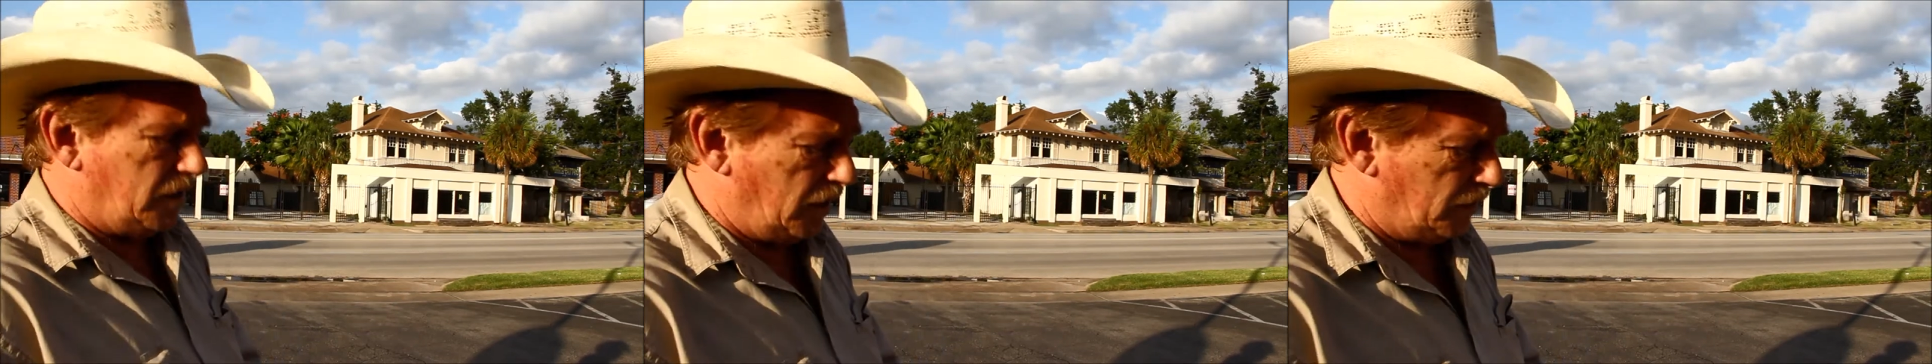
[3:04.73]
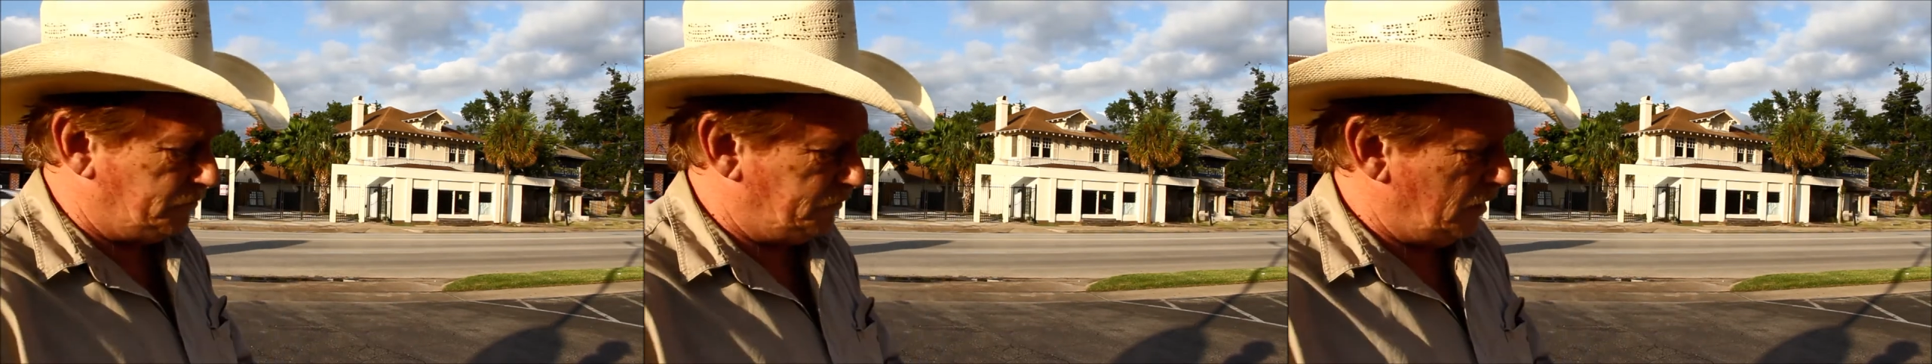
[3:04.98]

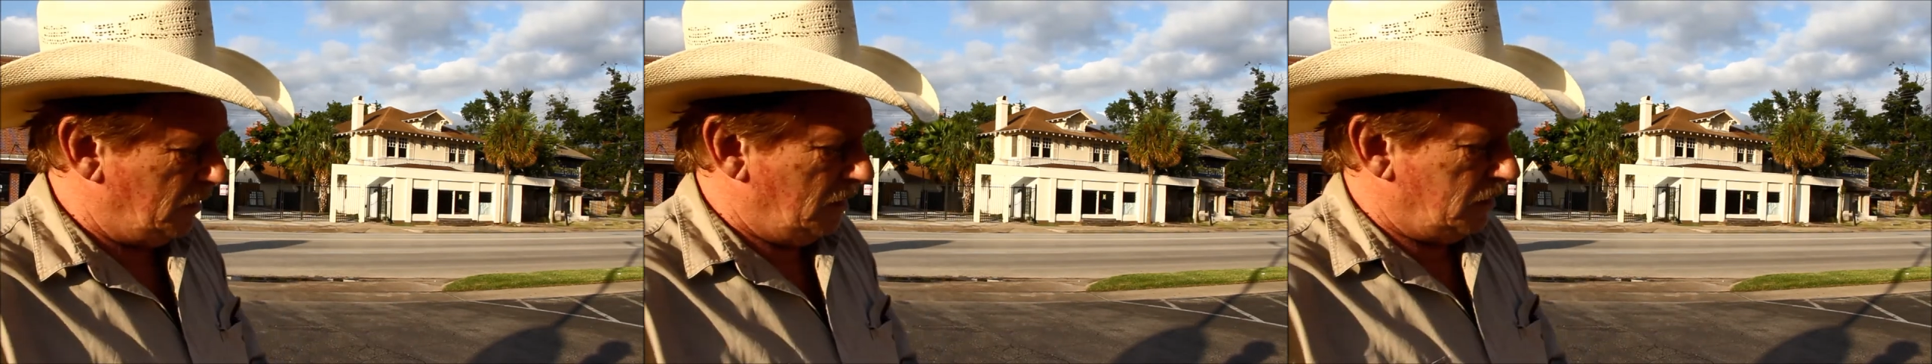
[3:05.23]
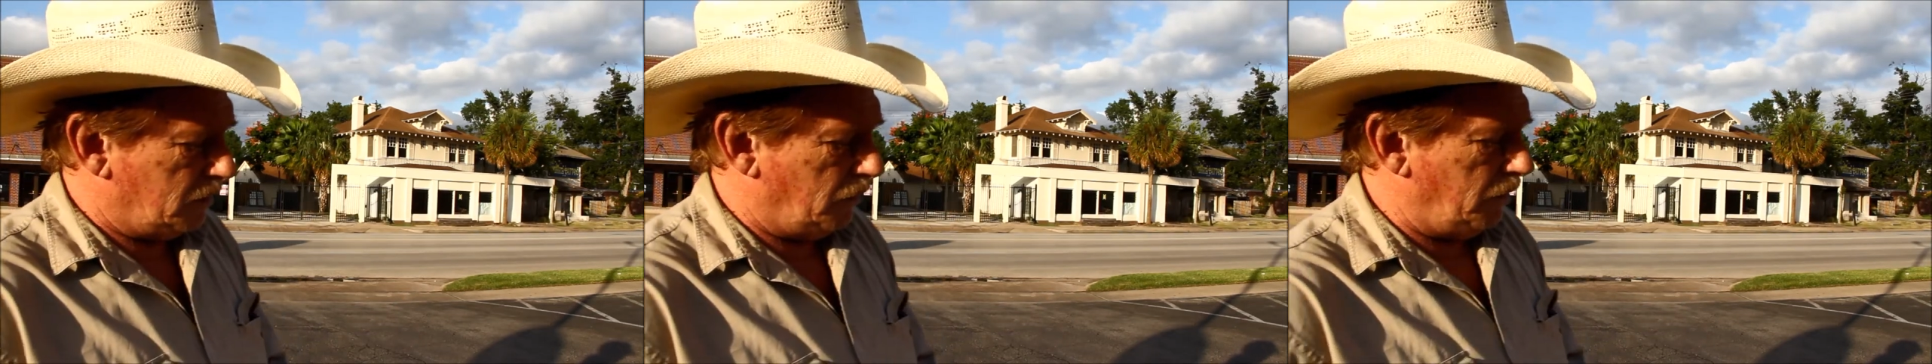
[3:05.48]
Now,
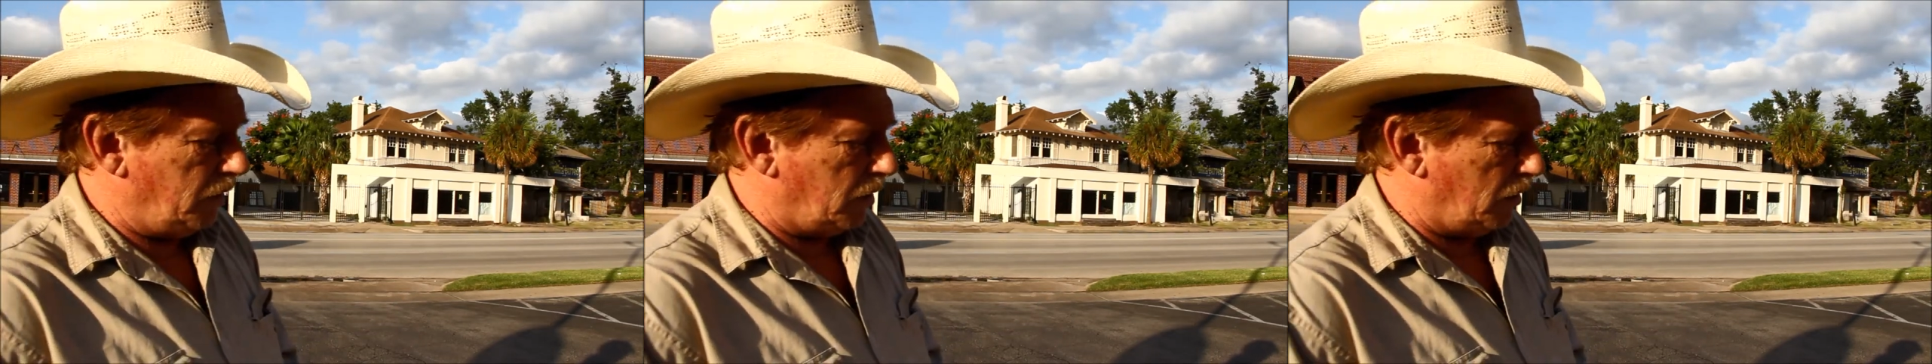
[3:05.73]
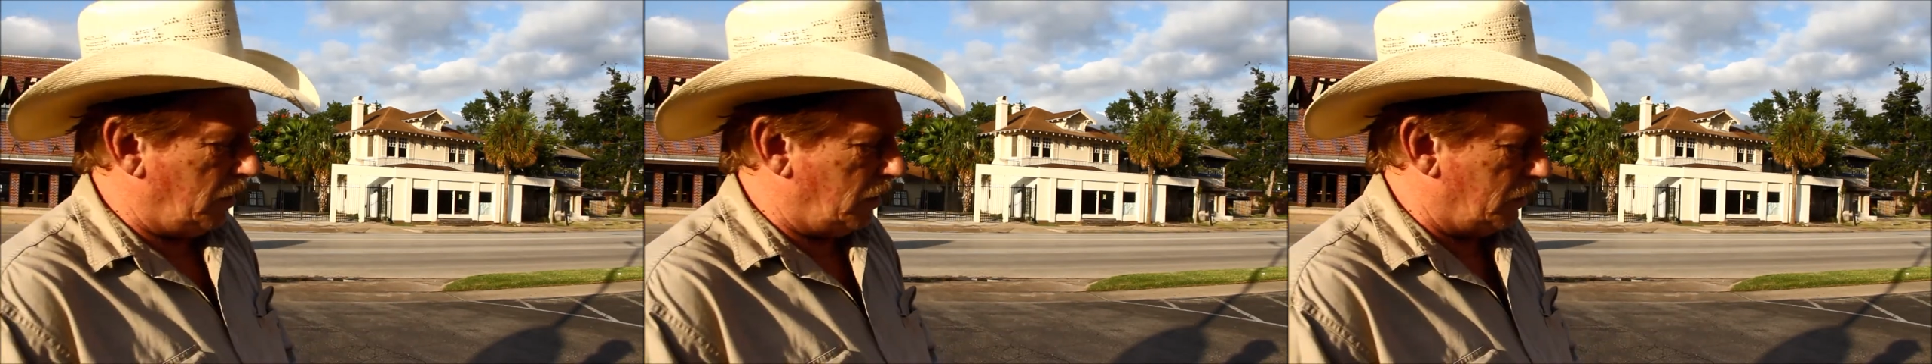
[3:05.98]
Goree
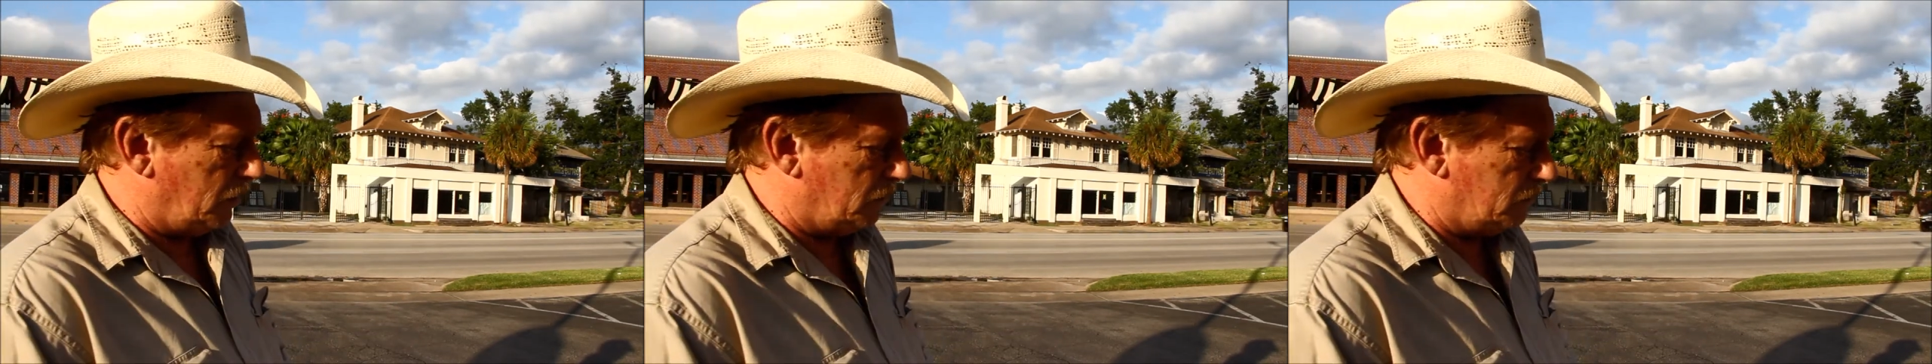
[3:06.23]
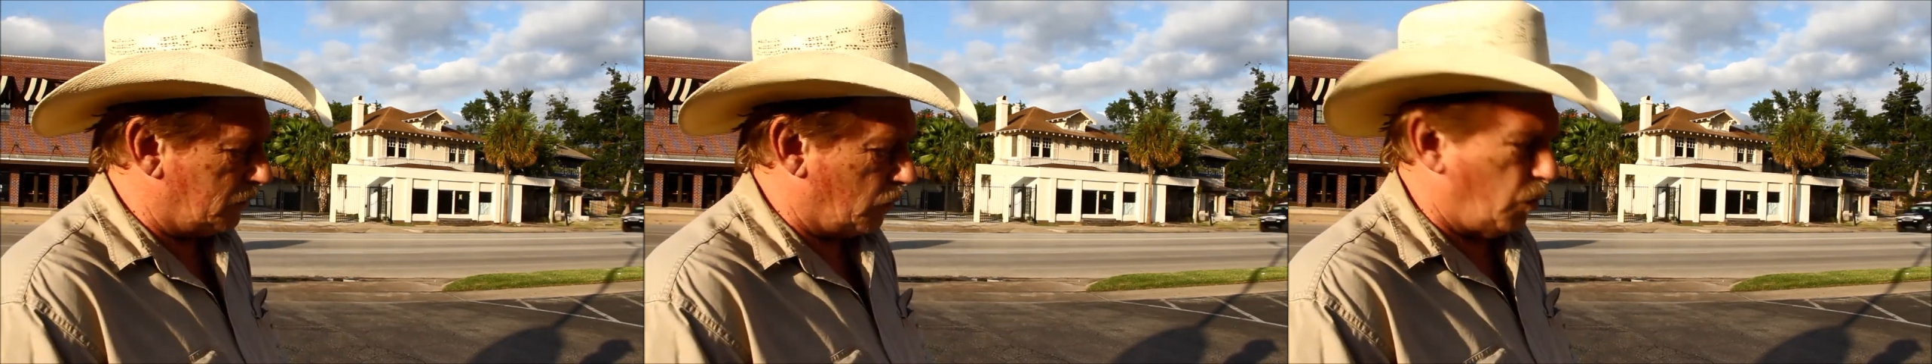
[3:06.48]
Carter
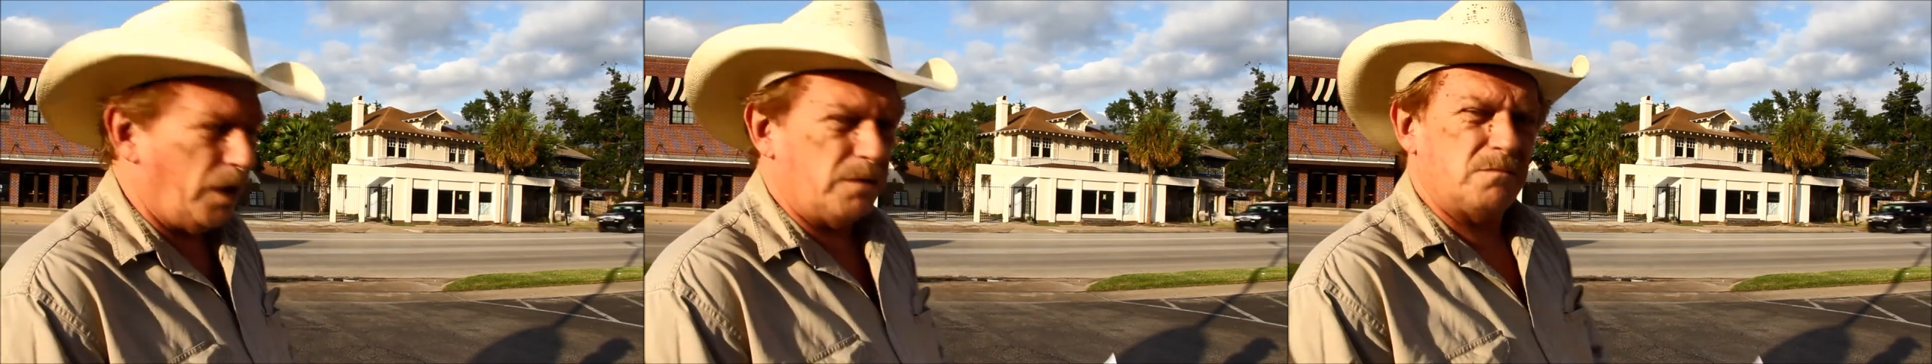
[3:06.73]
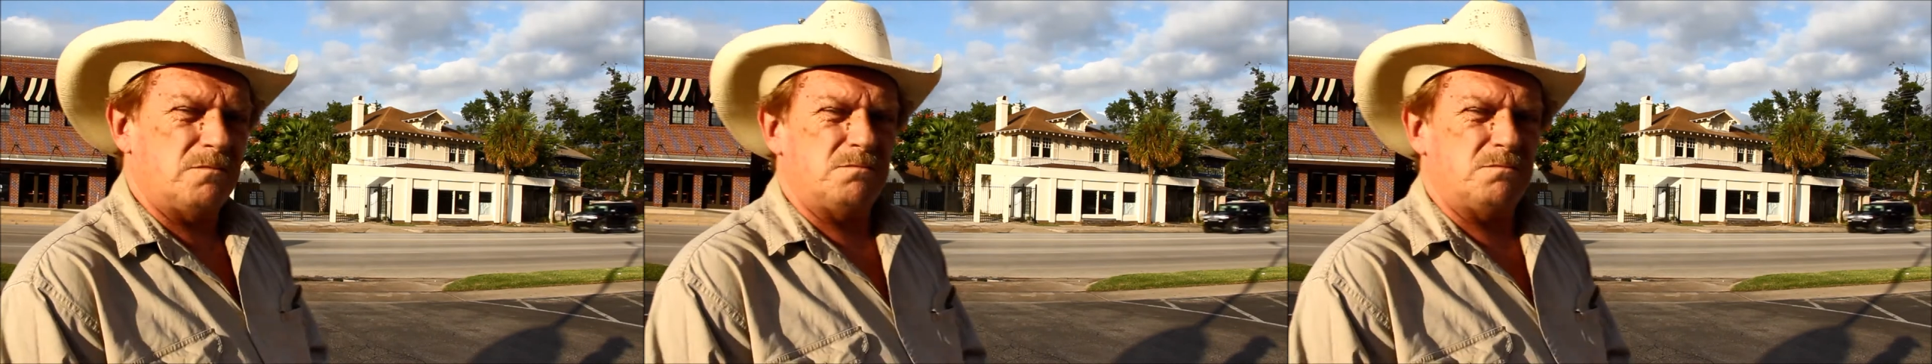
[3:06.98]
quit